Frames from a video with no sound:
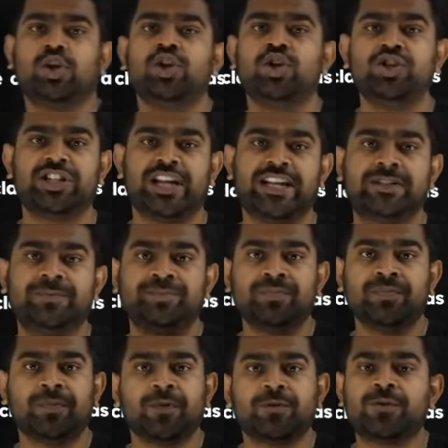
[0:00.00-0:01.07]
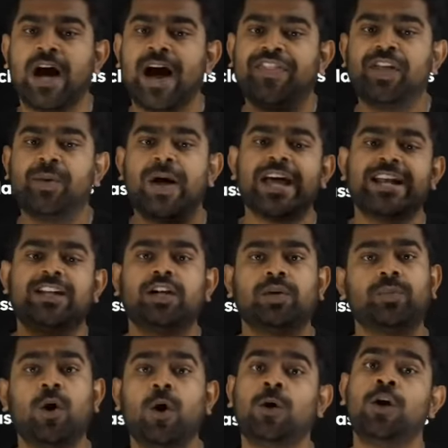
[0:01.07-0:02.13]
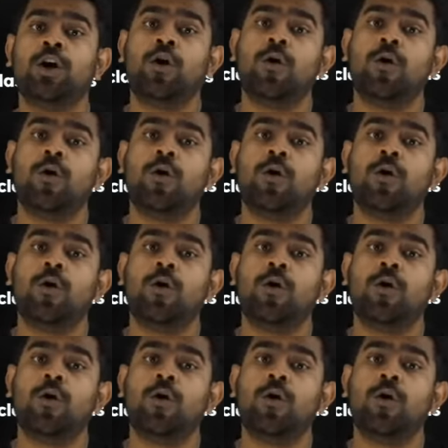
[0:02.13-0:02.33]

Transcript: solution. So andha maari irukapo